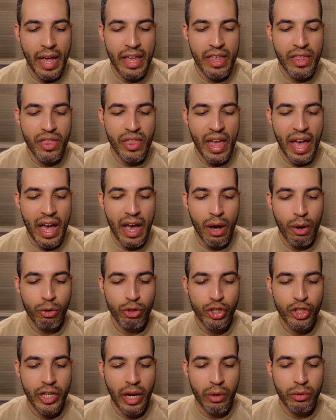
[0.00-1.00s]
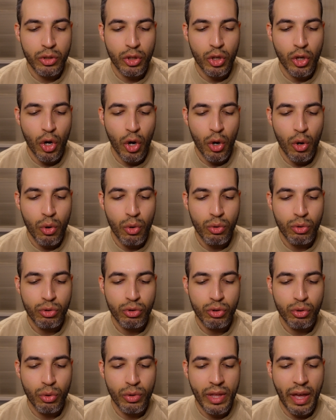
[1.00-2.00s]
And thou shalt go
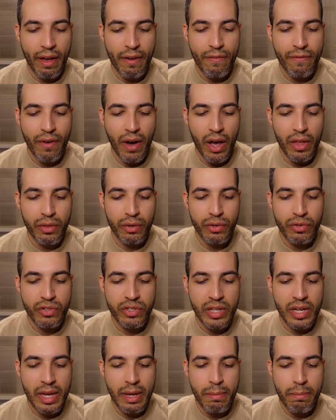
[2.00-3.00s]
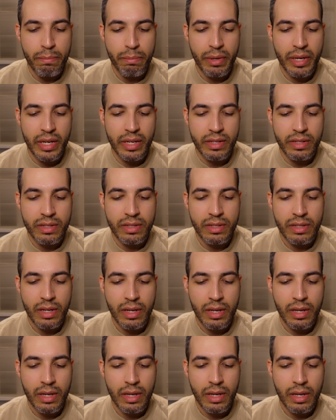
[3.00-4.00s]
to thy fathers in peace.
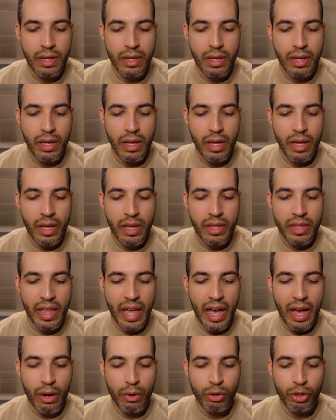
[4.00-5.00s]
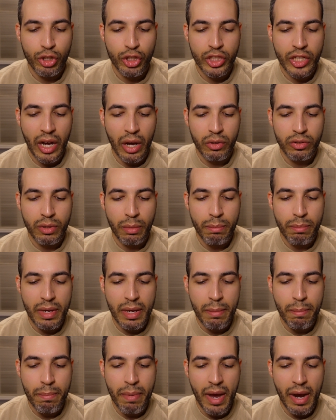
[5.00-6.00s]
Thou shalt
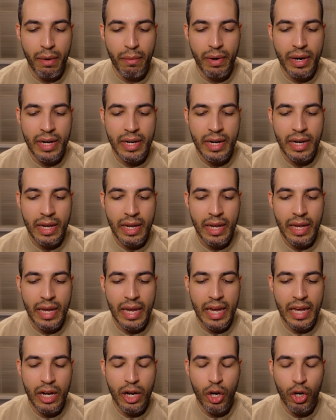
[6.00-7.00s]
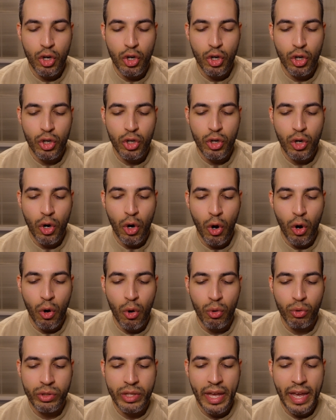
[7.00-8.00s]
be buried in a good
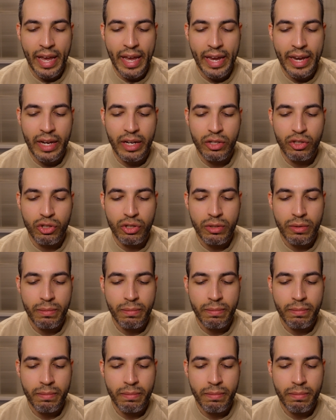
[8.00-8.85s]
old age.